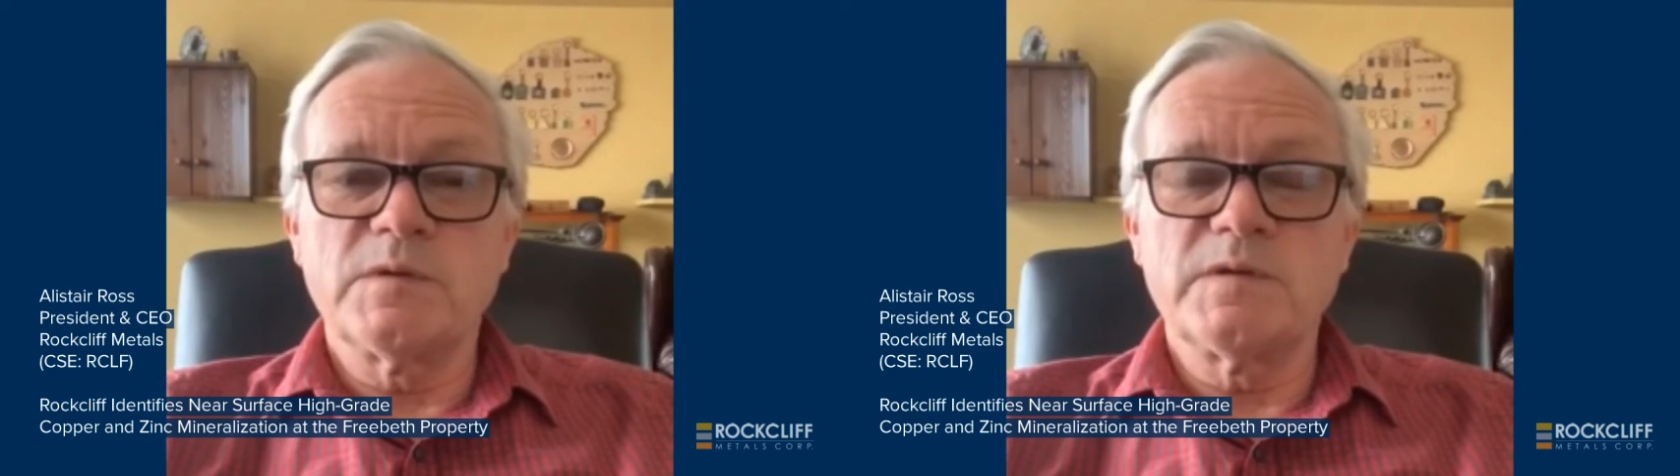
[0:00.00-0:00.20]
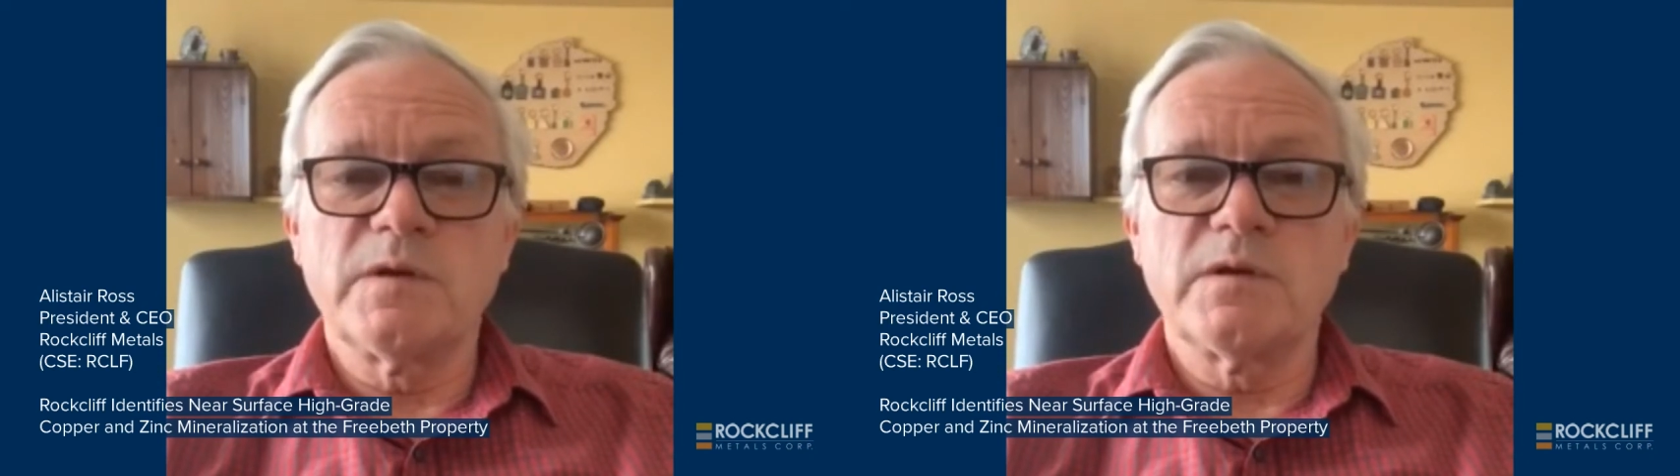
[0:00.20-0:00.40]

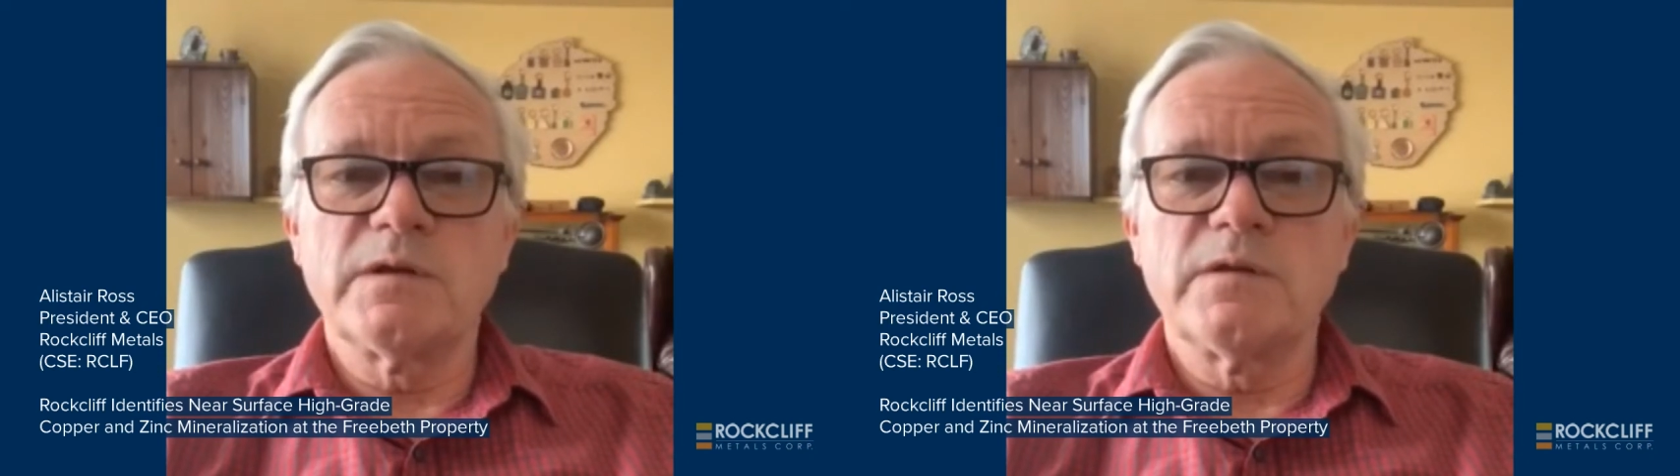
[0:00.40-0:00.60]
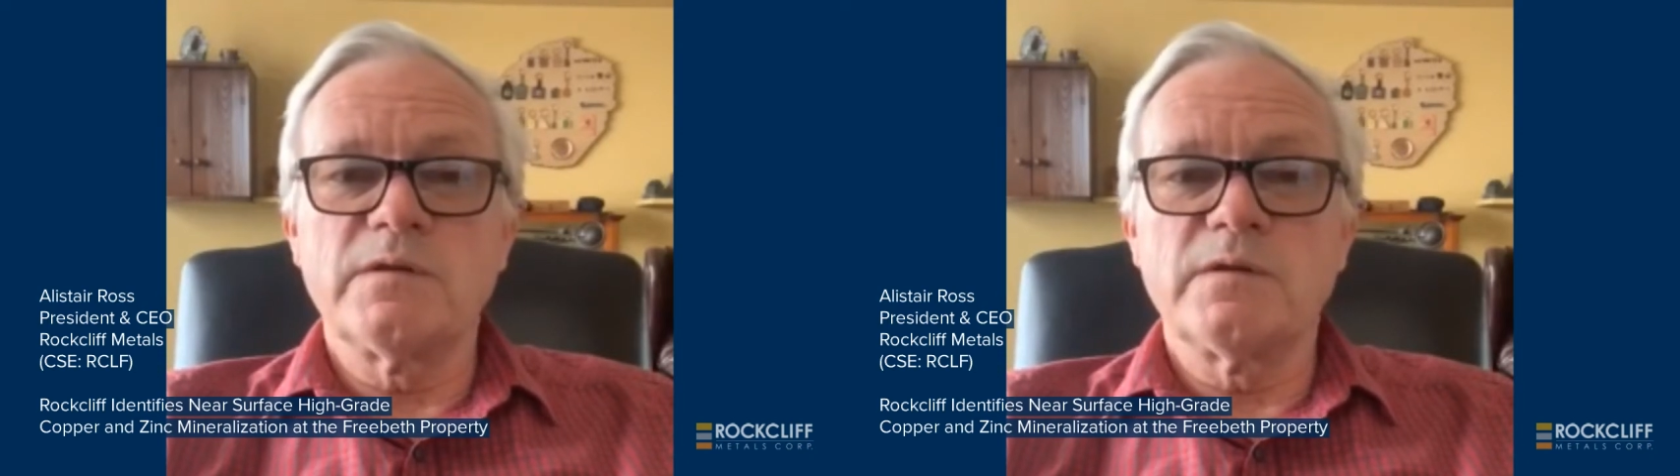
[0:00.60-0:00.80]
but
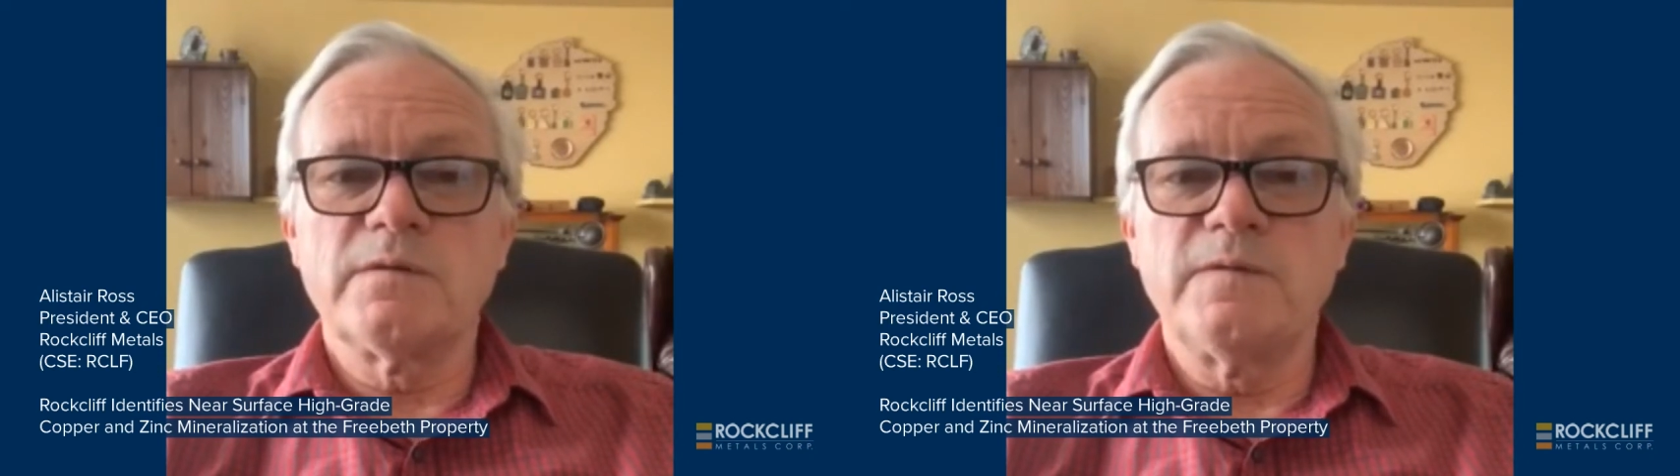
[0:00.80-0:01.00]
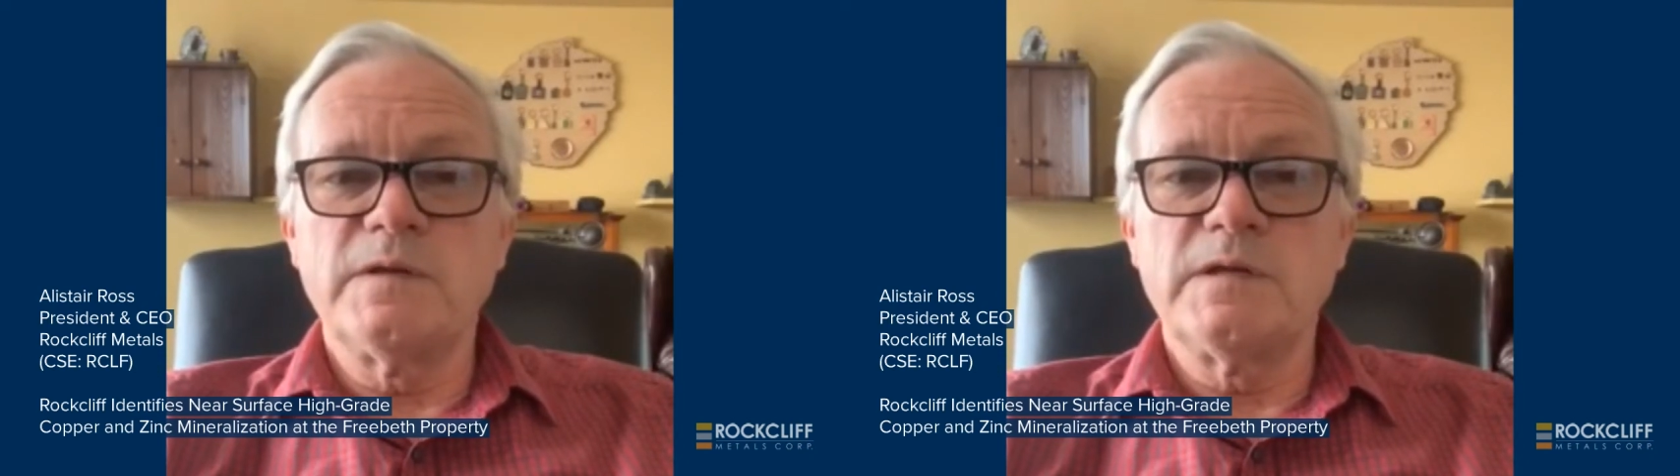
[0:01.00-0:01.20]
certainly the
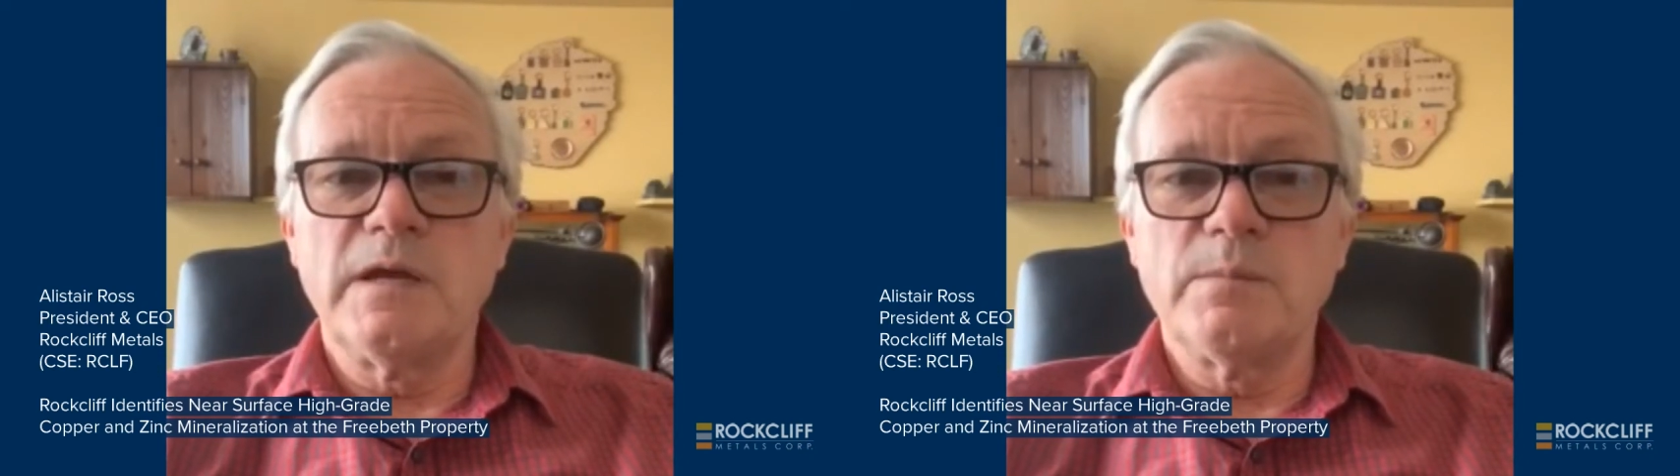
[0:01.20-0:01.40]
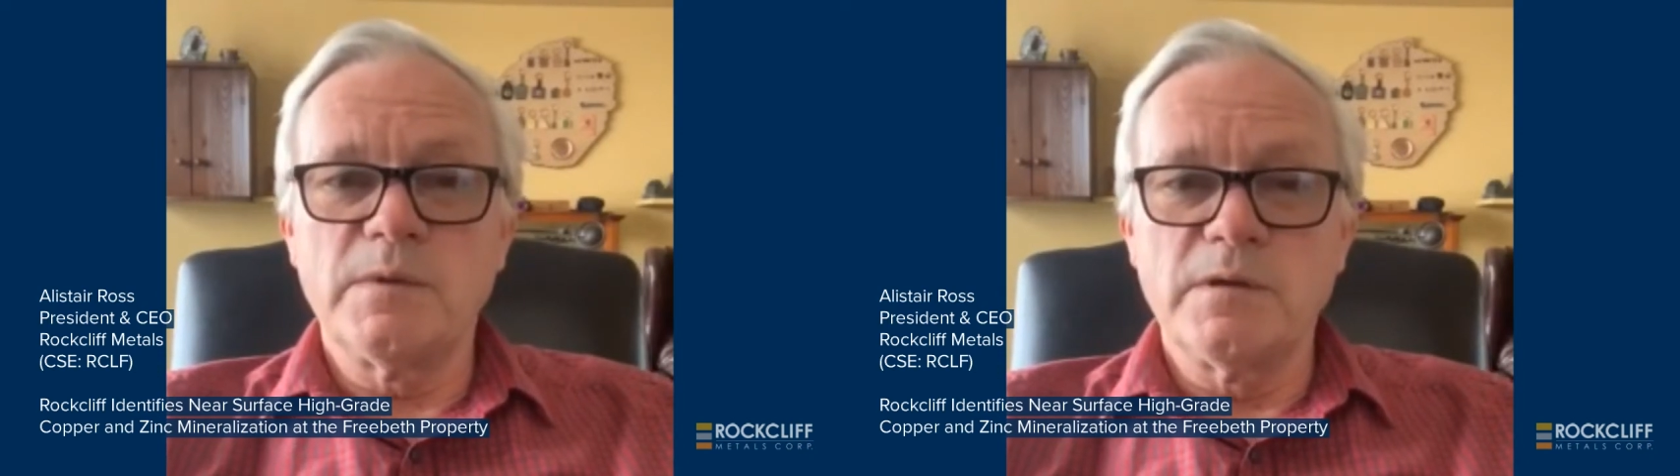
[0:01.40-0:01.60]
VTEM